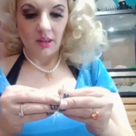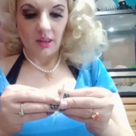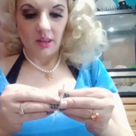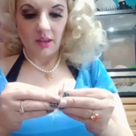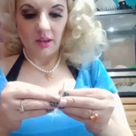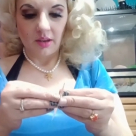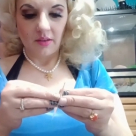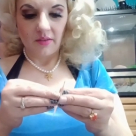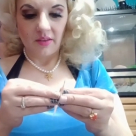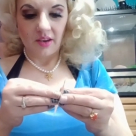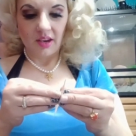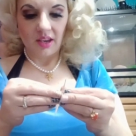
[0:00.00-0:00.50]

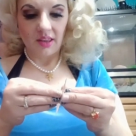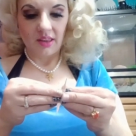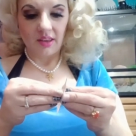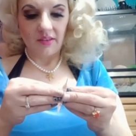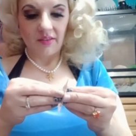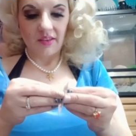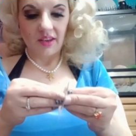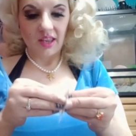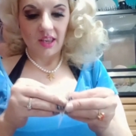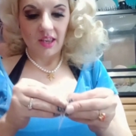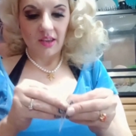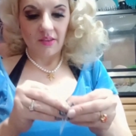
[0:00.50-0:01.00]
Alright, there
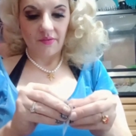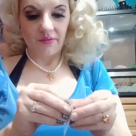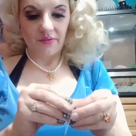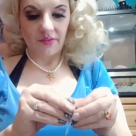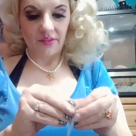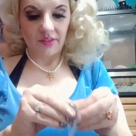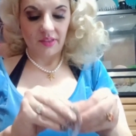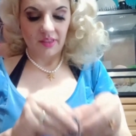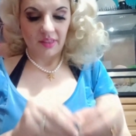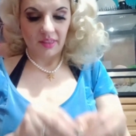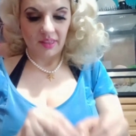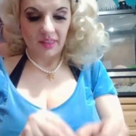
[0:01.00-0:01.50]

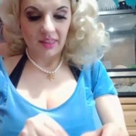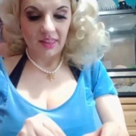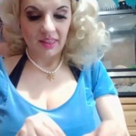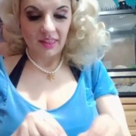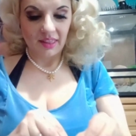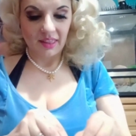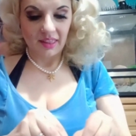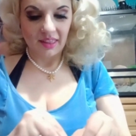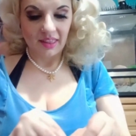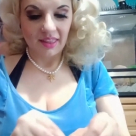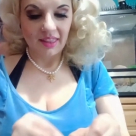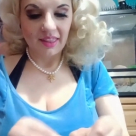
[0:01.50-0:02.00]

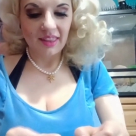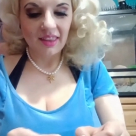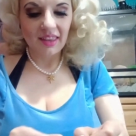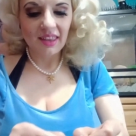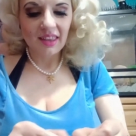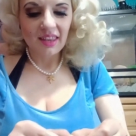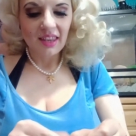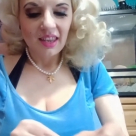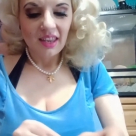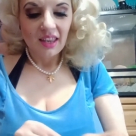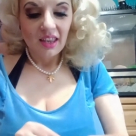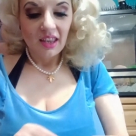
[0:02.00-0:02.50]
we go.
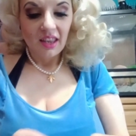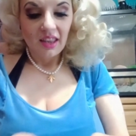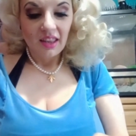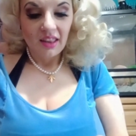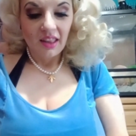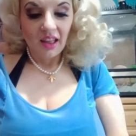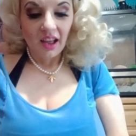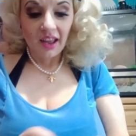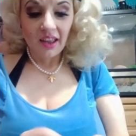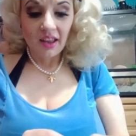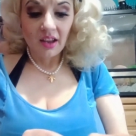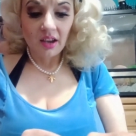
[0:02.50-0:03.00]

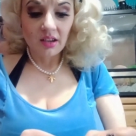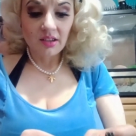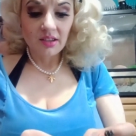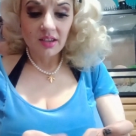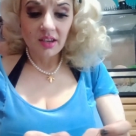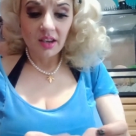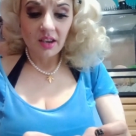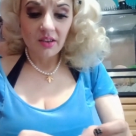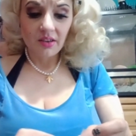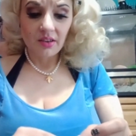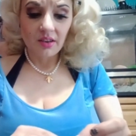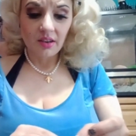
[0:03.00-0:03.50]
I
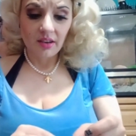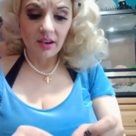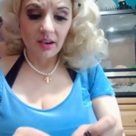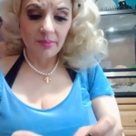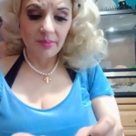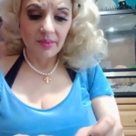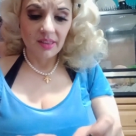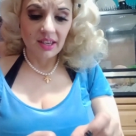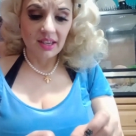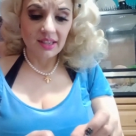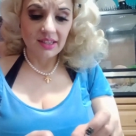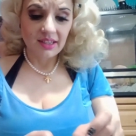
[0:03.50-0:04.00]
also grew up
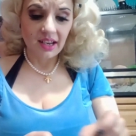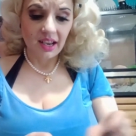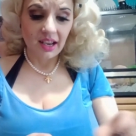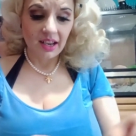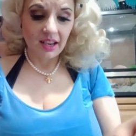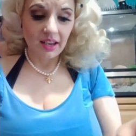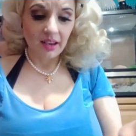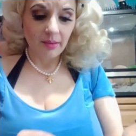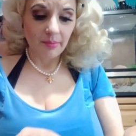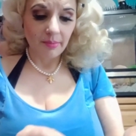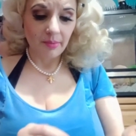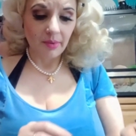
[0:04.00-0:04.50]
in the
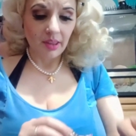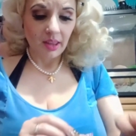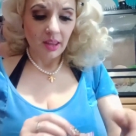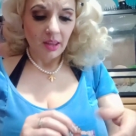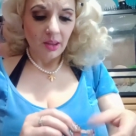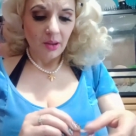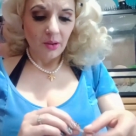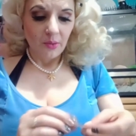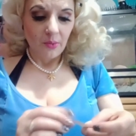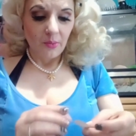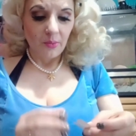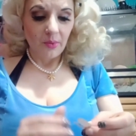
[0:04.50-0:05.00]
time
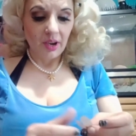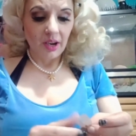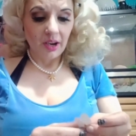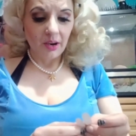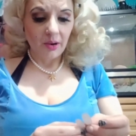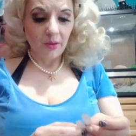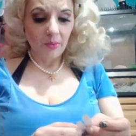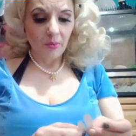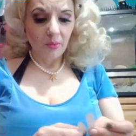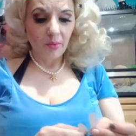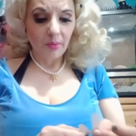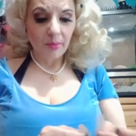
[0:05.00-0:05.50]

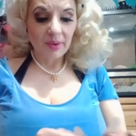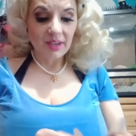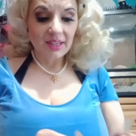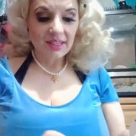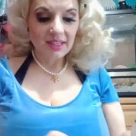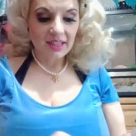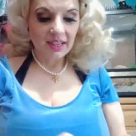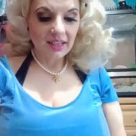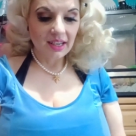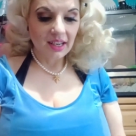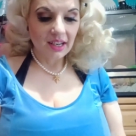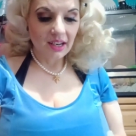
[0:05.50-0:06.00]
where when we
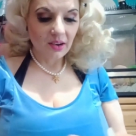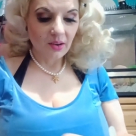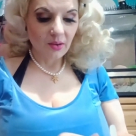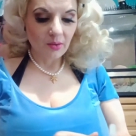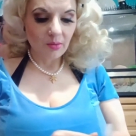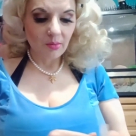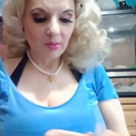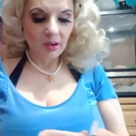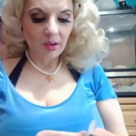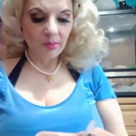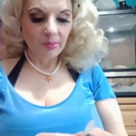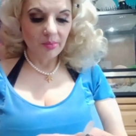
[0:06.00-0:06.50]
did get a
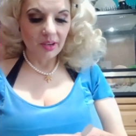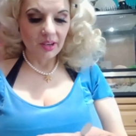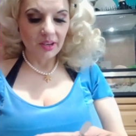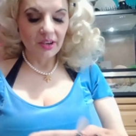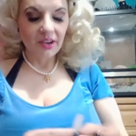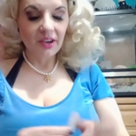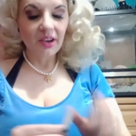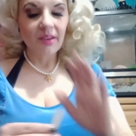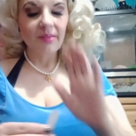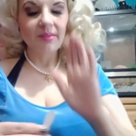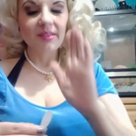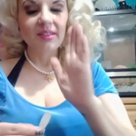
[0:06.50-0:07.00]
home
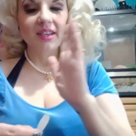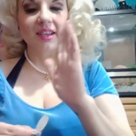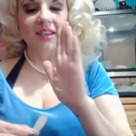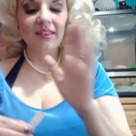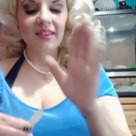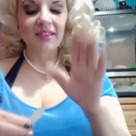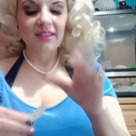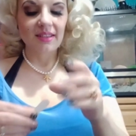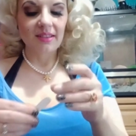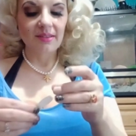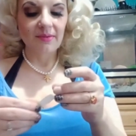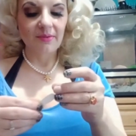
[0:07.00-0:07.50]
computer, it was like
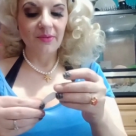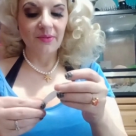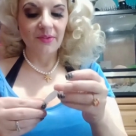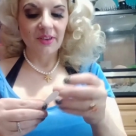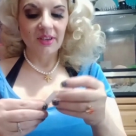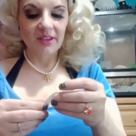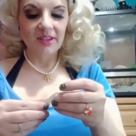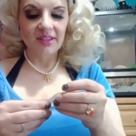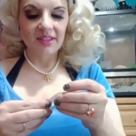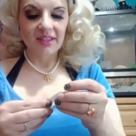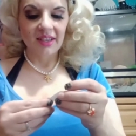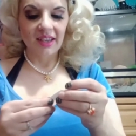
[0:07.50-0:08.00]
the
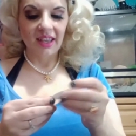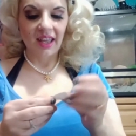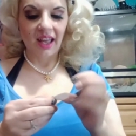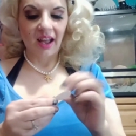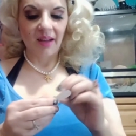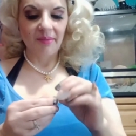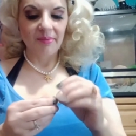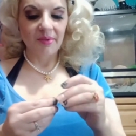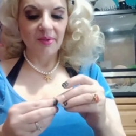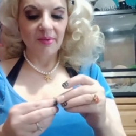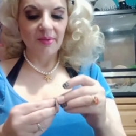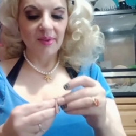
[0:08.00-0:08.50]
first like
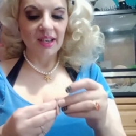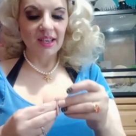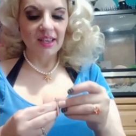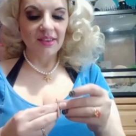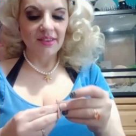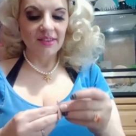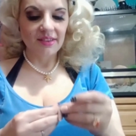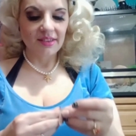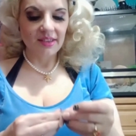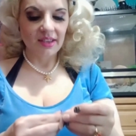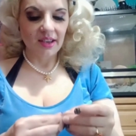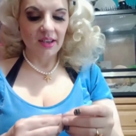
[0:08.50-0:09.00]
Apple
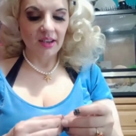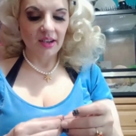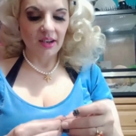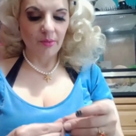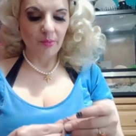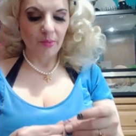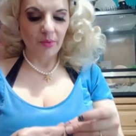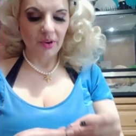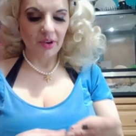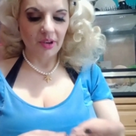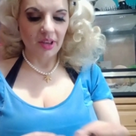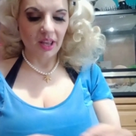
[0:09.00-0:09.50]
ones that
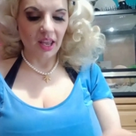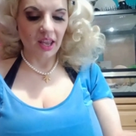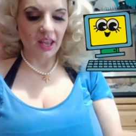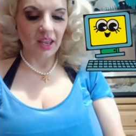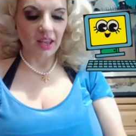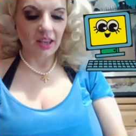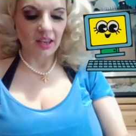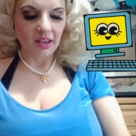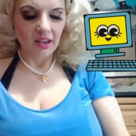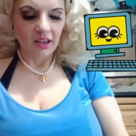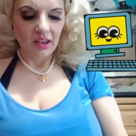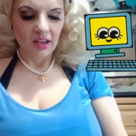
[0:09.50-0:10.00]
were
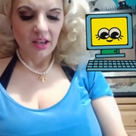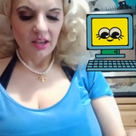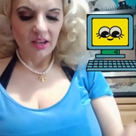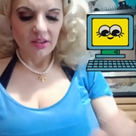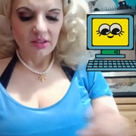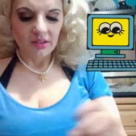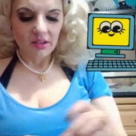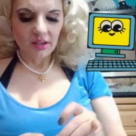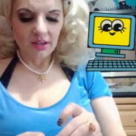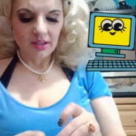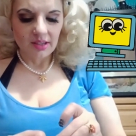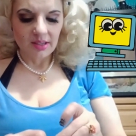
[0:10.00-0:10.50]
like
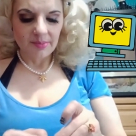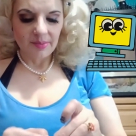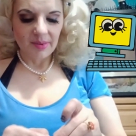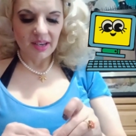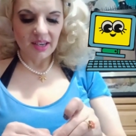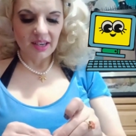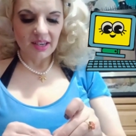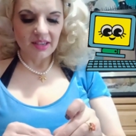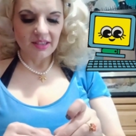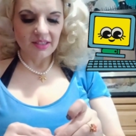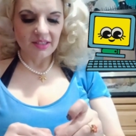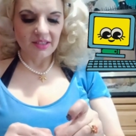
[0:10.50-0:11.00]

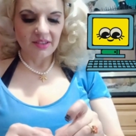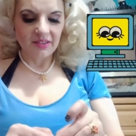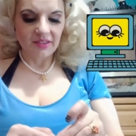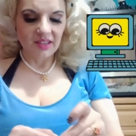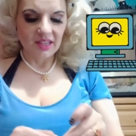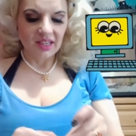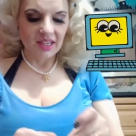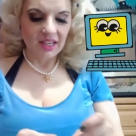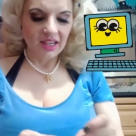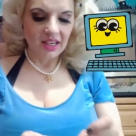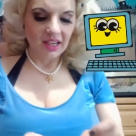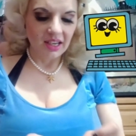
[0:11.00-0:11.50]
DOS-based,
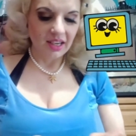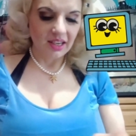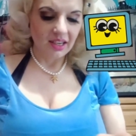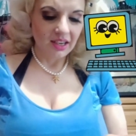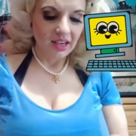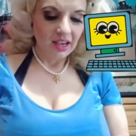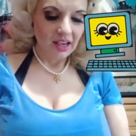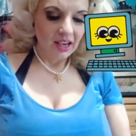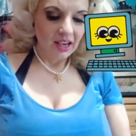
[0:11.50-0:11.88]
green,